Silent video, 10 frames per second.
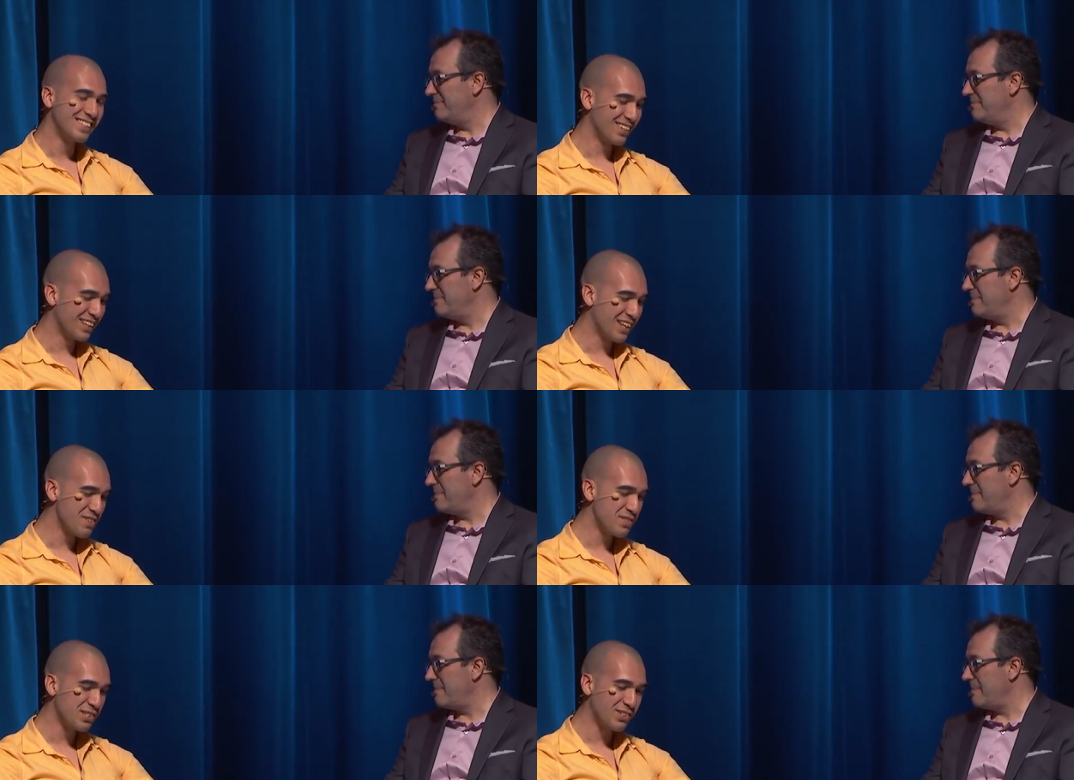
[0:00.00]
Speaker 1: so they gave
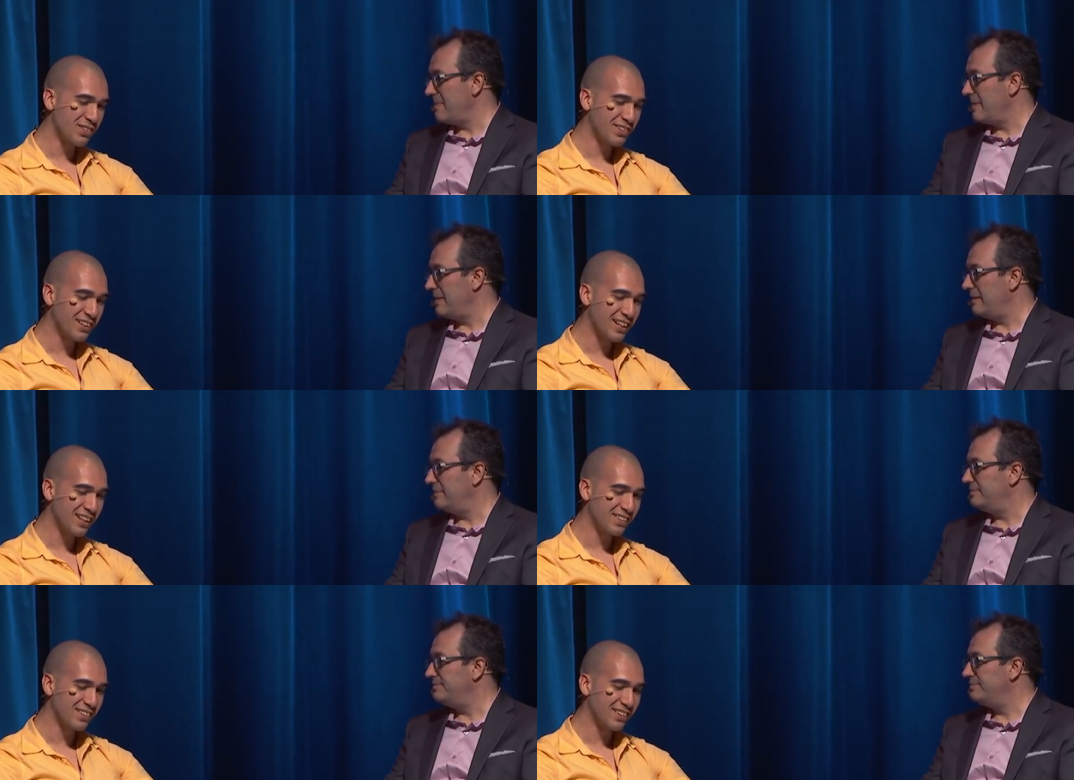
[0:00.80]
me shorter legs.
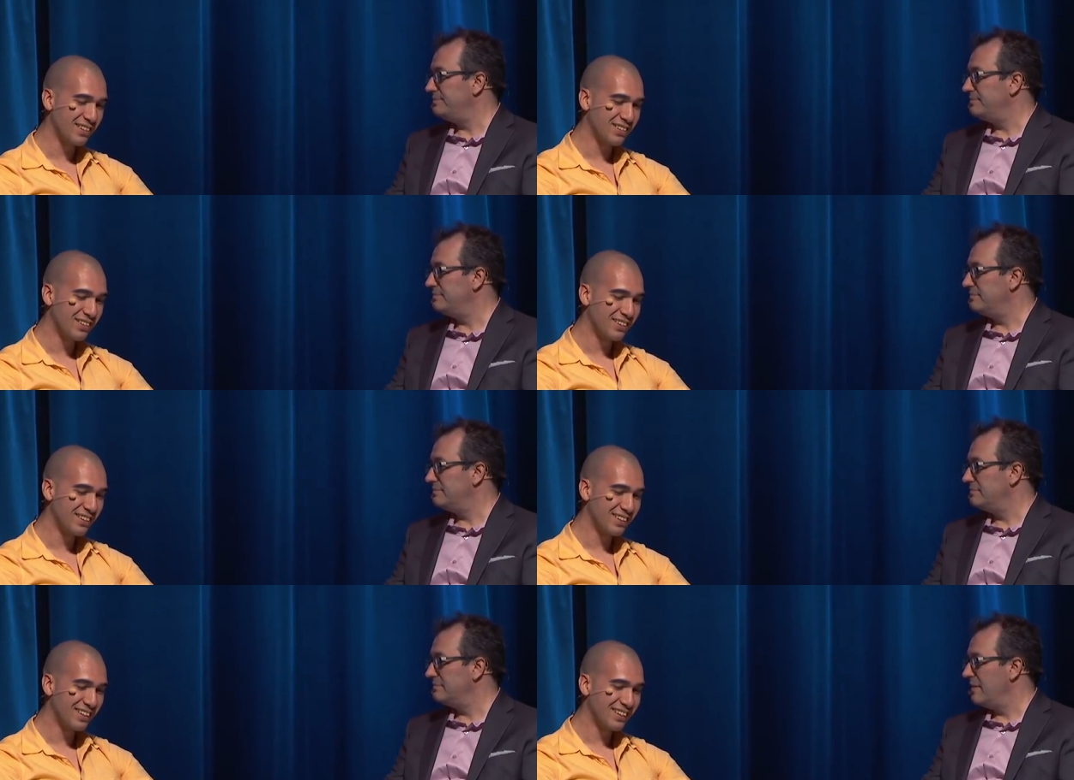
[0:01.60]
So.
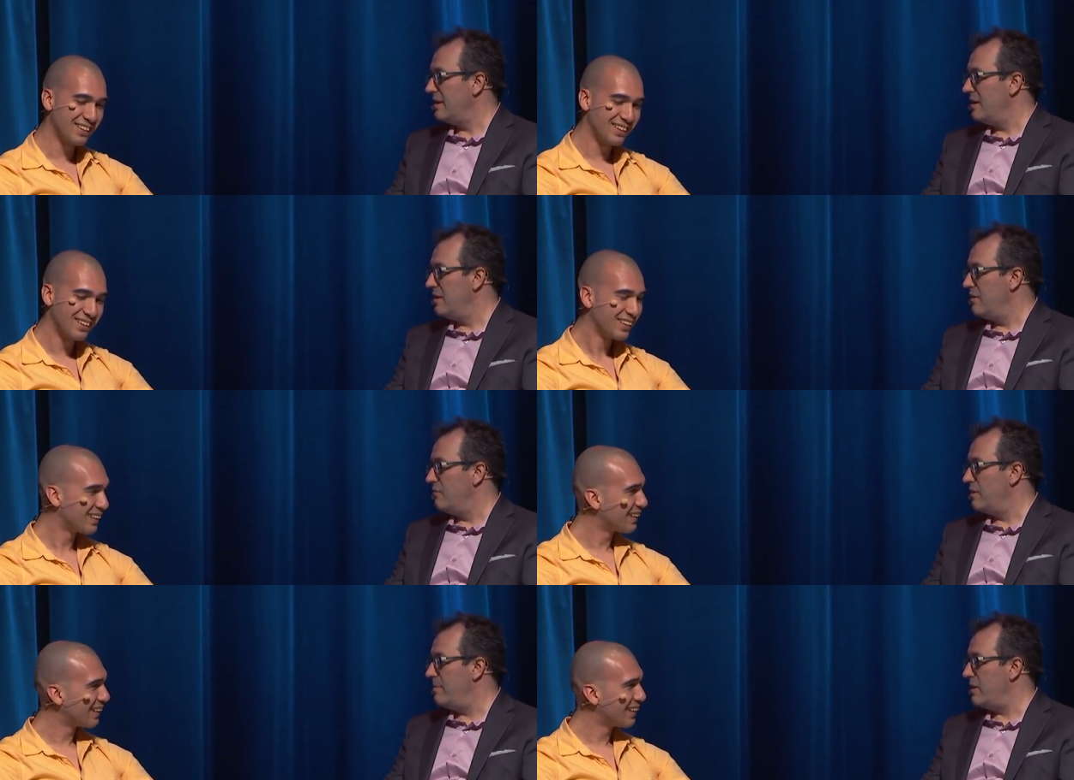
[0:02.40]
Speaker 2: What
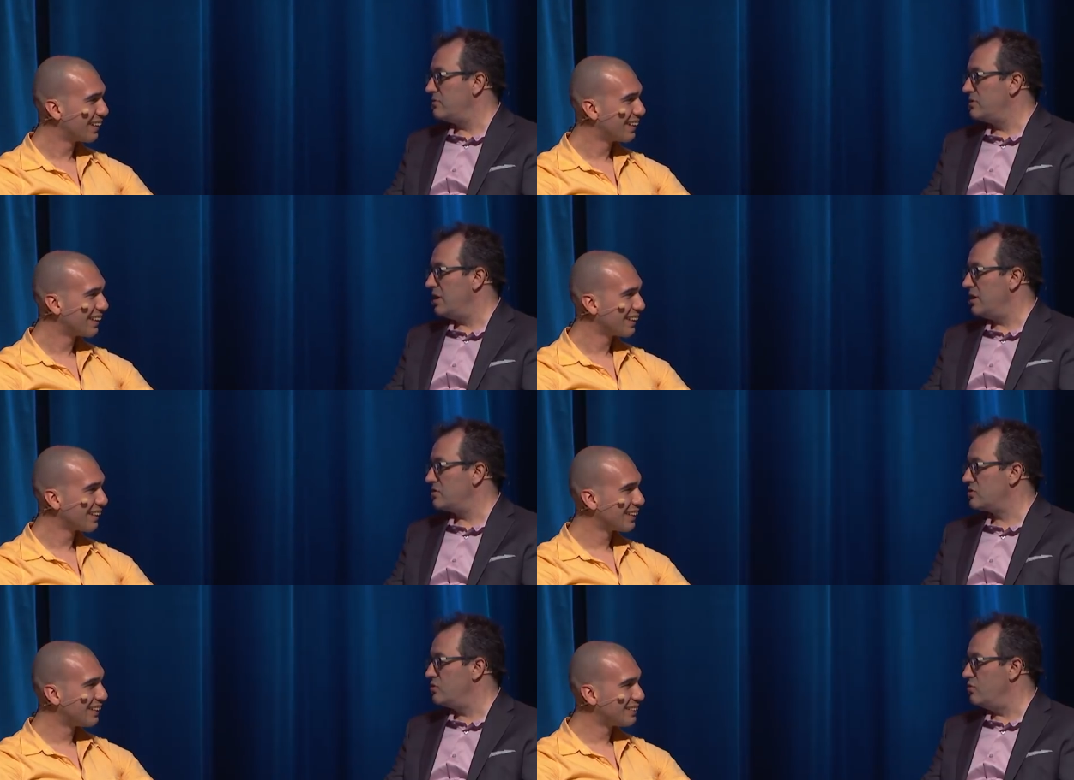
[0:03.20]
about uh,
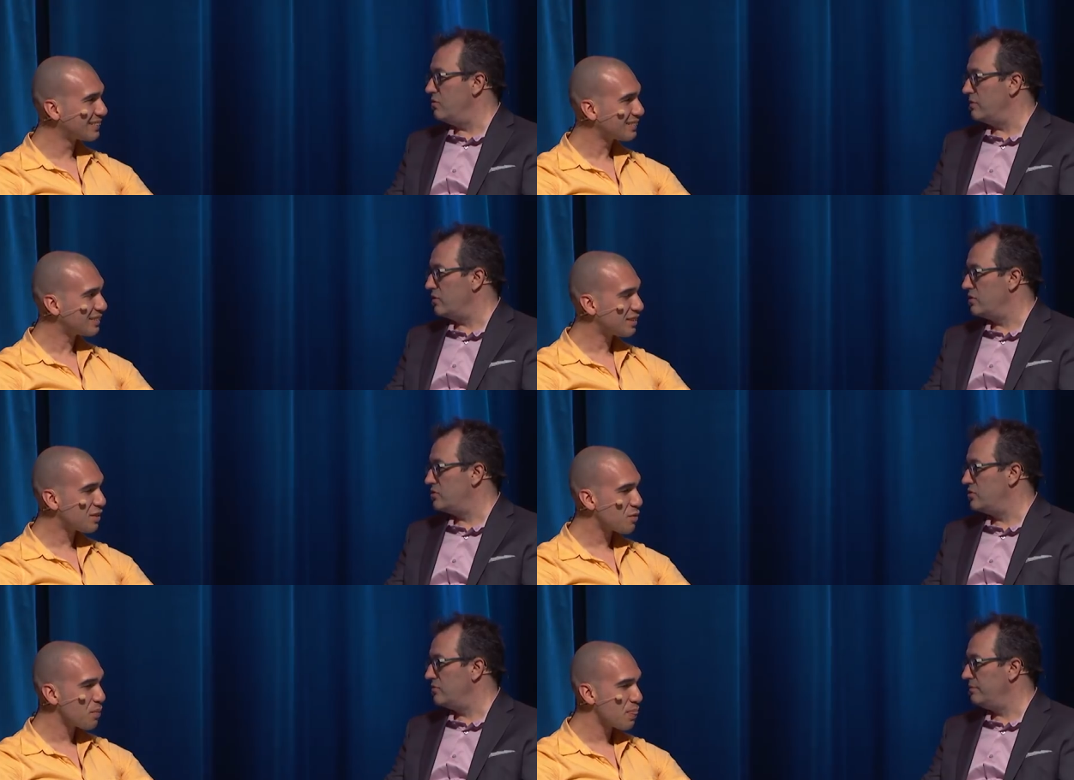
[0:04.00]
school? Were you a good
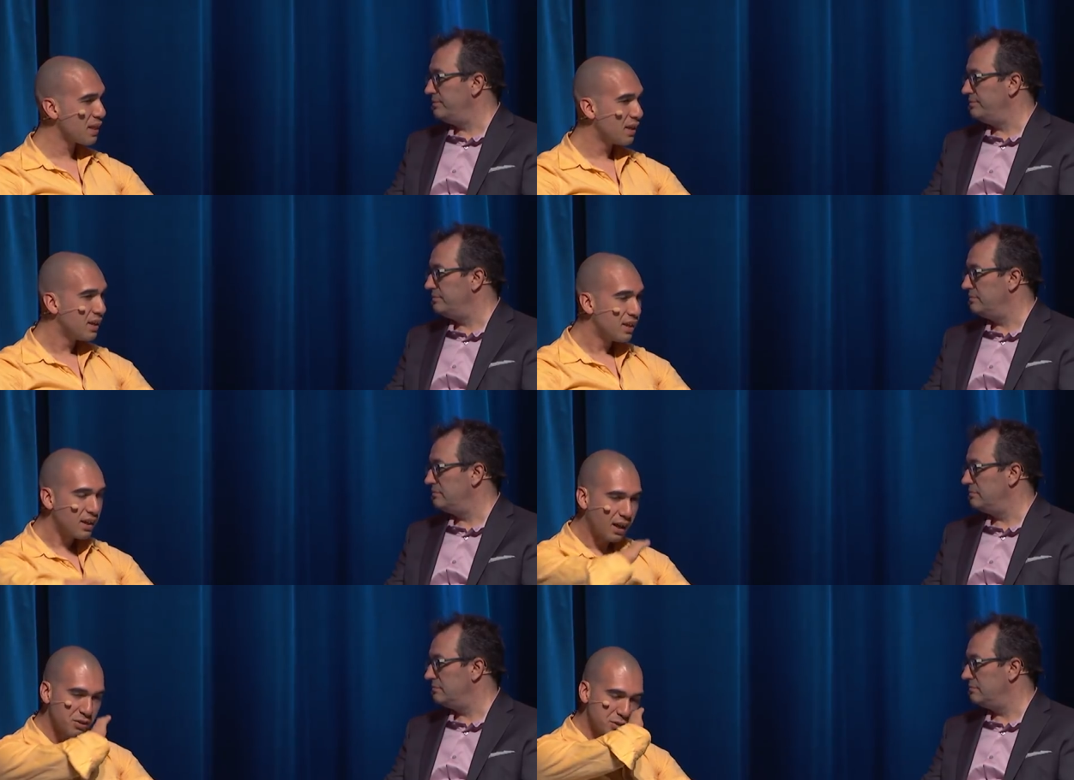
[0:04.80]
student?
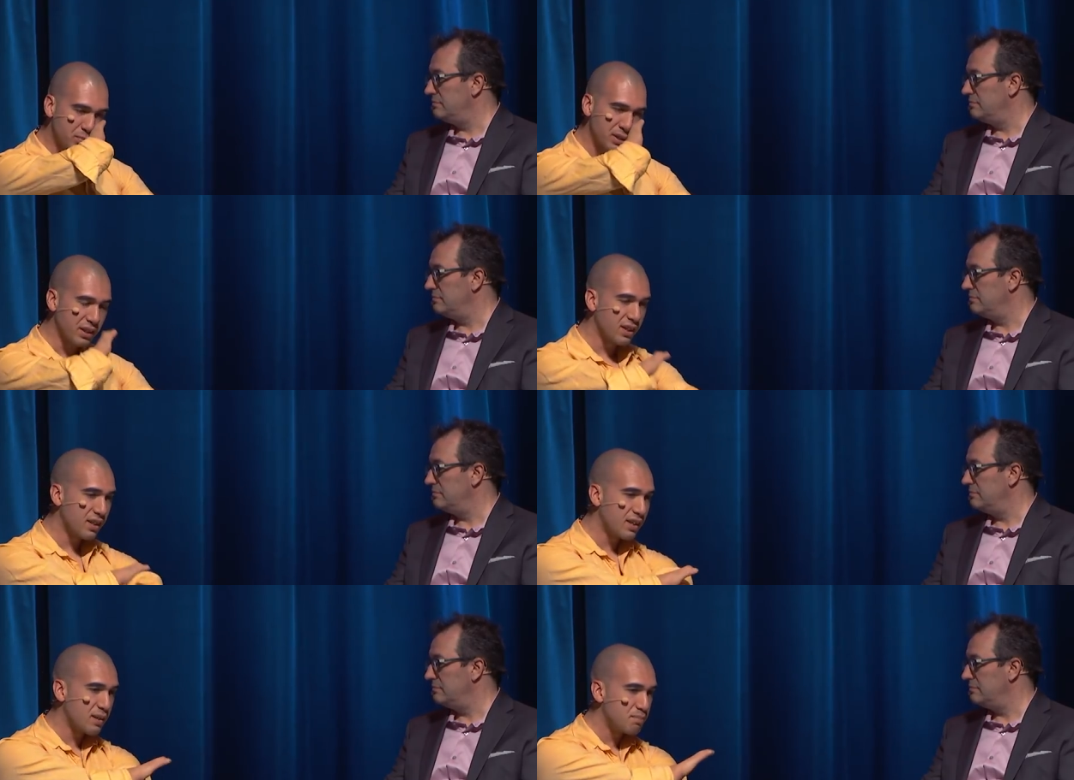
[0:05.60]
Speaker 1: I was pretty good.
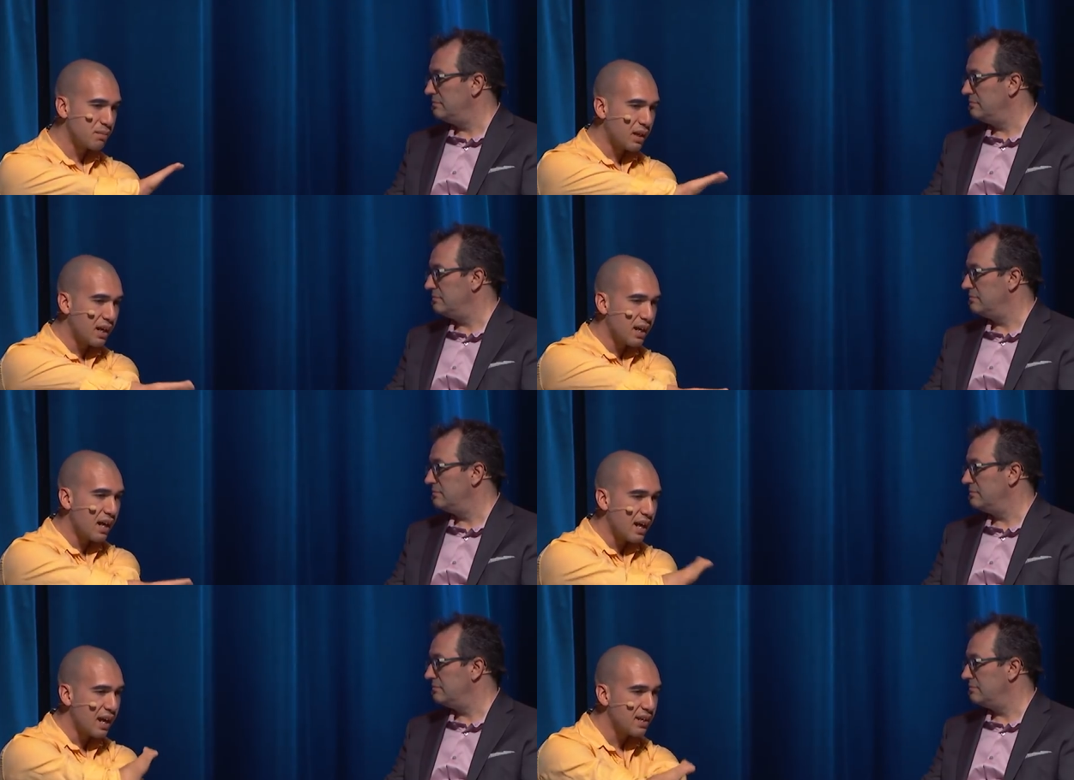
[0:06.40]
Um, I, I
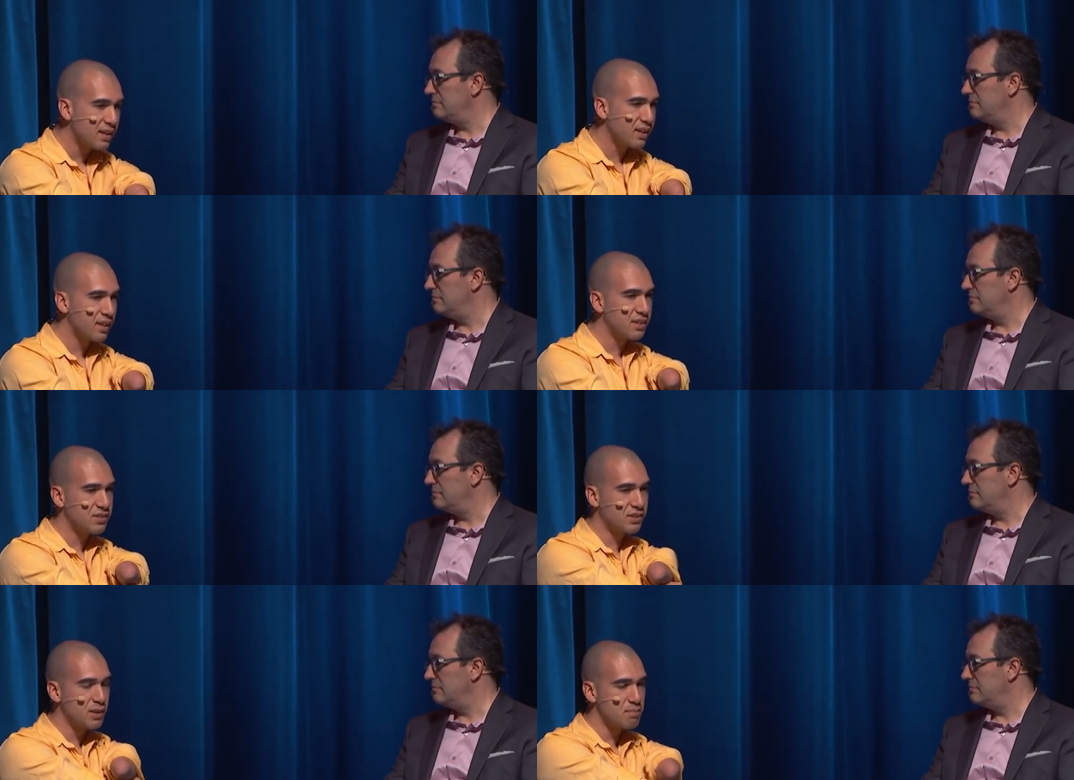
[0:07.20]
had uh,
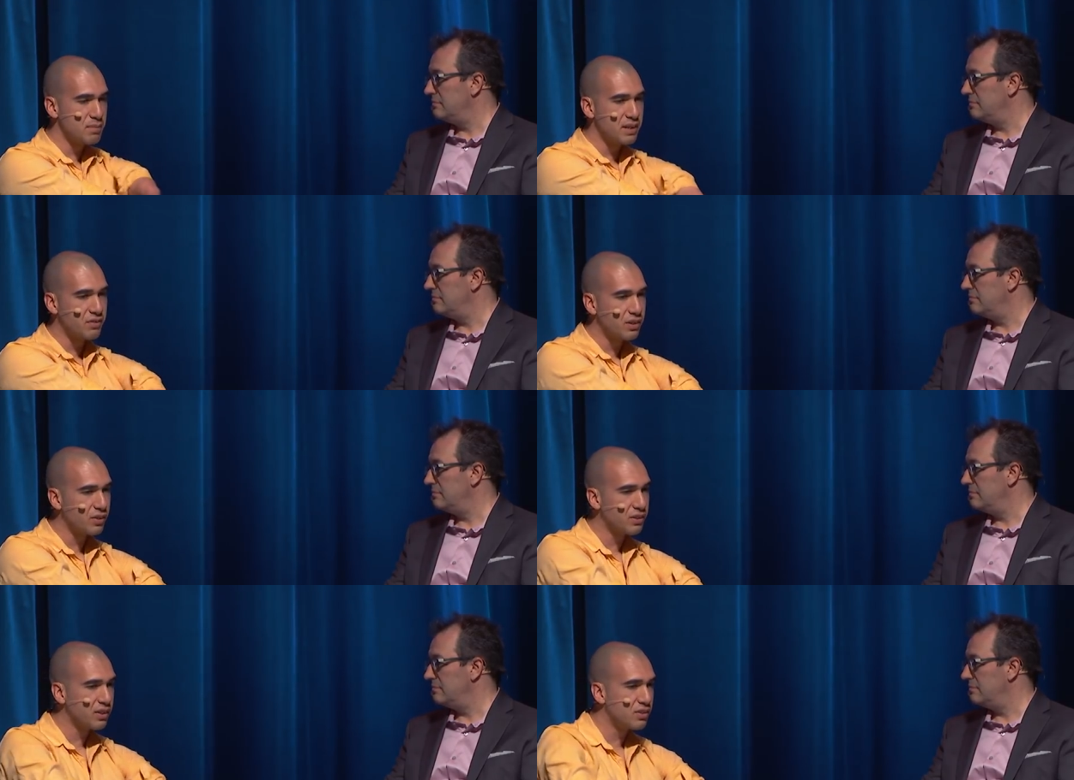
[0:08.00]
some
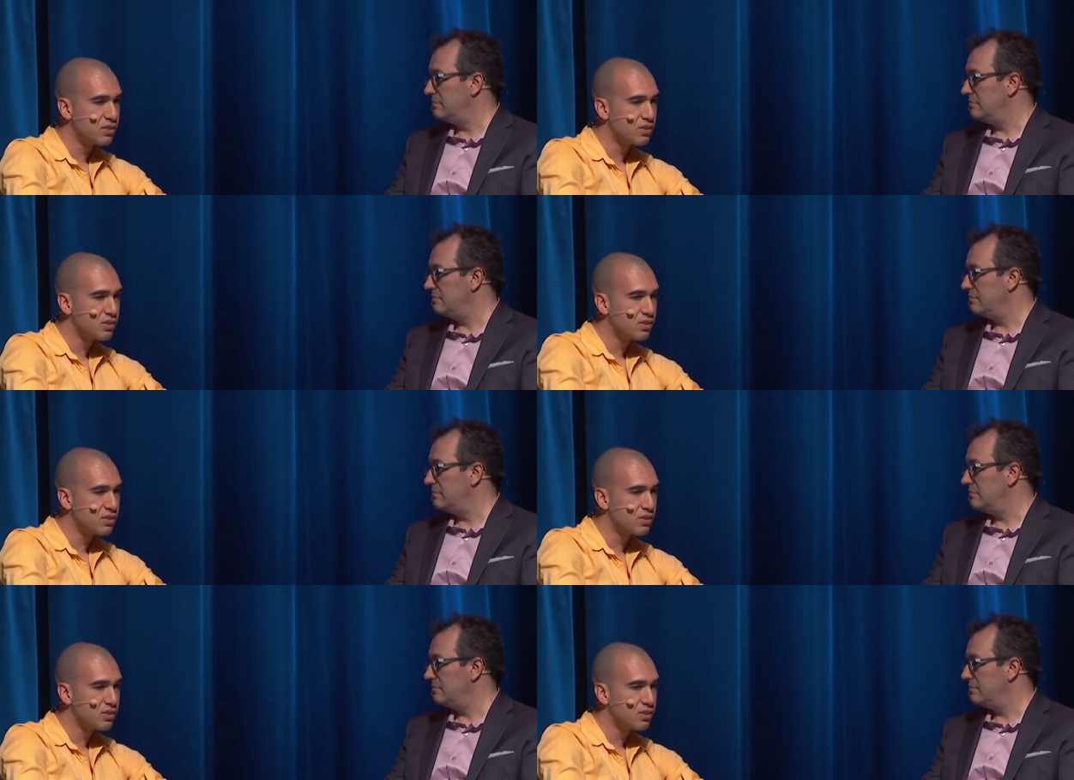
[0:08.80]
difficulty in